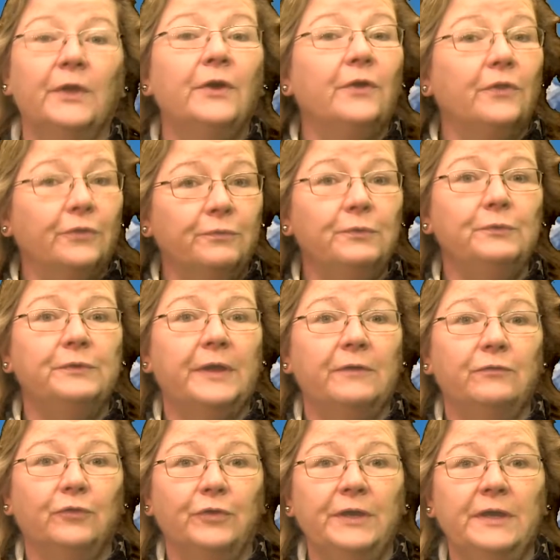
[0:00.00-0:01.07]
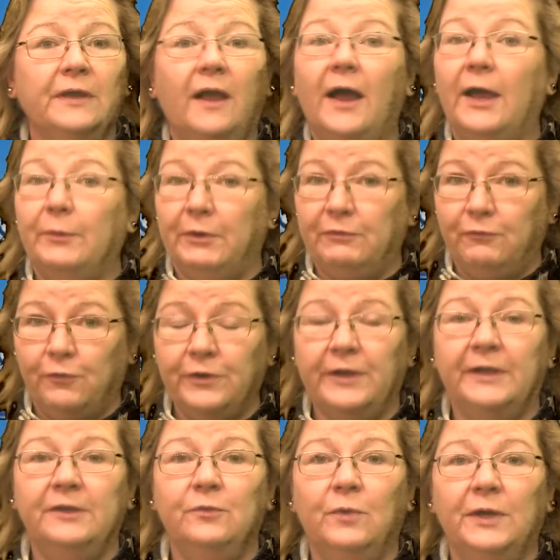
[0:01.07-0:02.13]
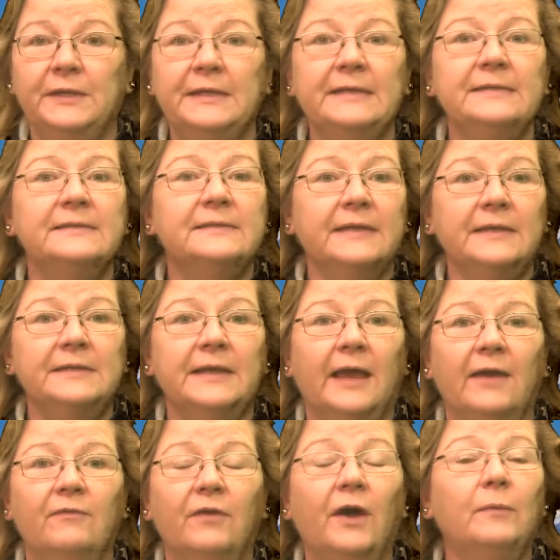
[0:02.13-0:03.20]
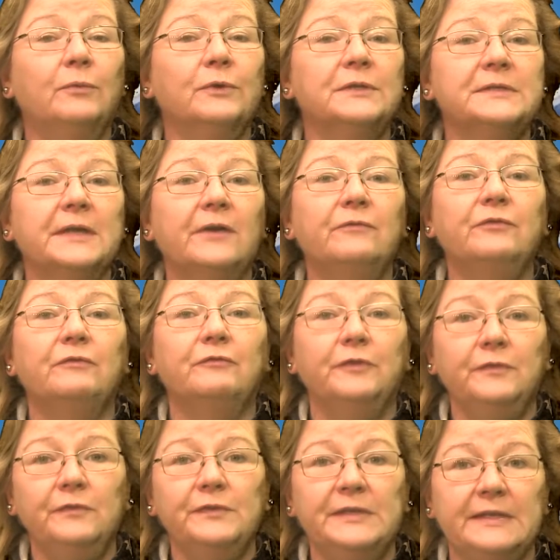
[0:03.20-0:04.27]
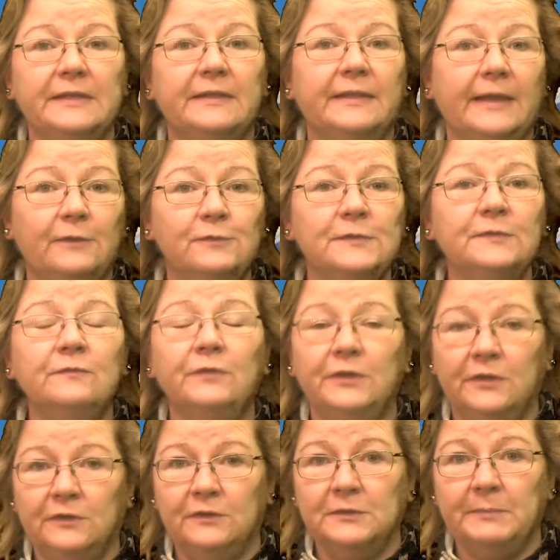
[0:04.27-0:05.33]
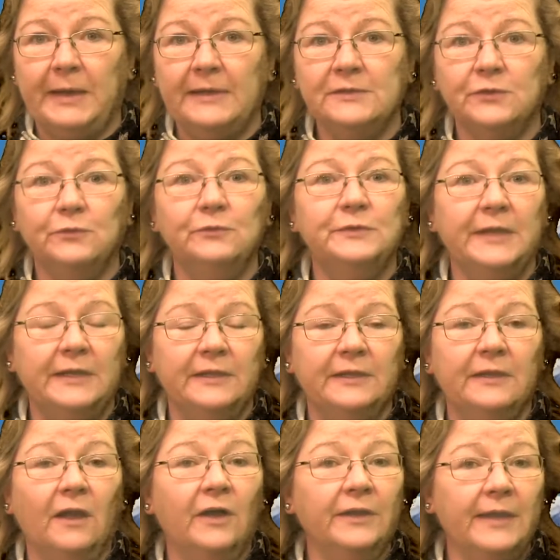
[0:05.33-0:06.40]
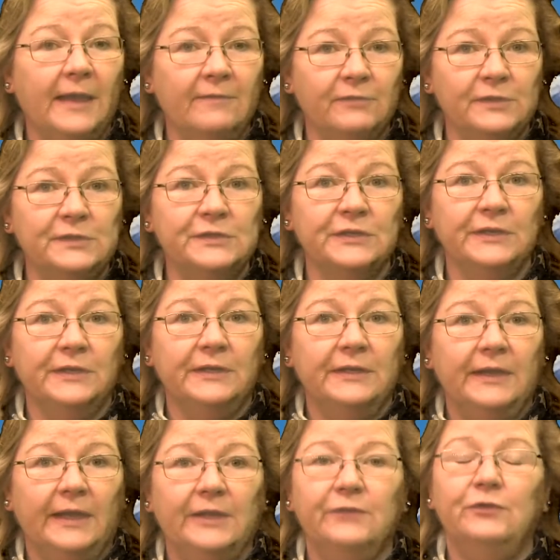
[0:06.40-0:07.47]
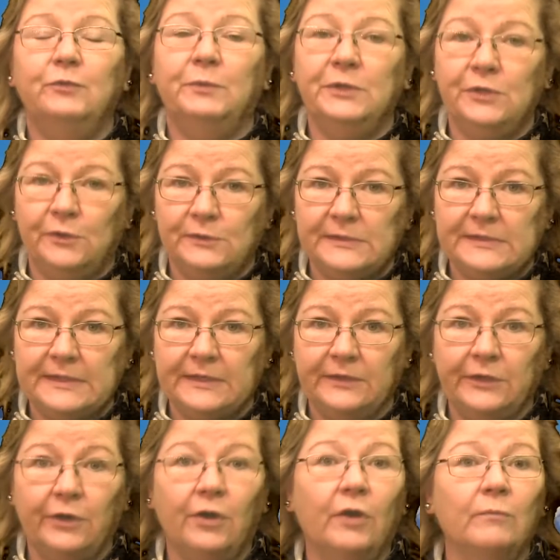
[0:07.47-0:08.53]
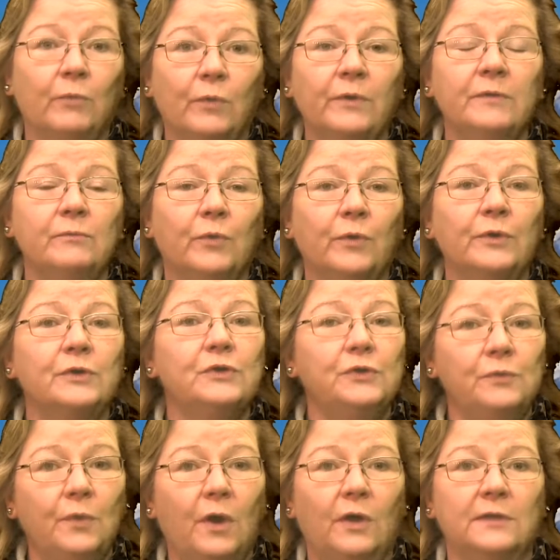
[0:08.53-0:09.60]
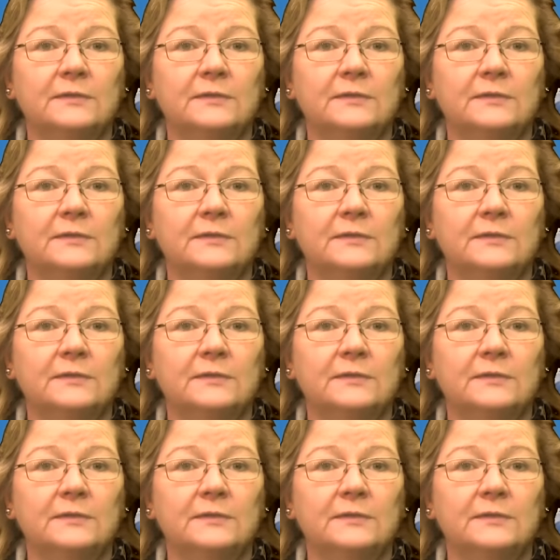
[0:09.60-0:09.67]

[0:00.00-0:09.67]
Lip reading: Through Dove Creek, Highway 491 is said to have upwards of 15,000 vehicles pass through daily on average. And if you've been noticing, there are more and more U-Hauls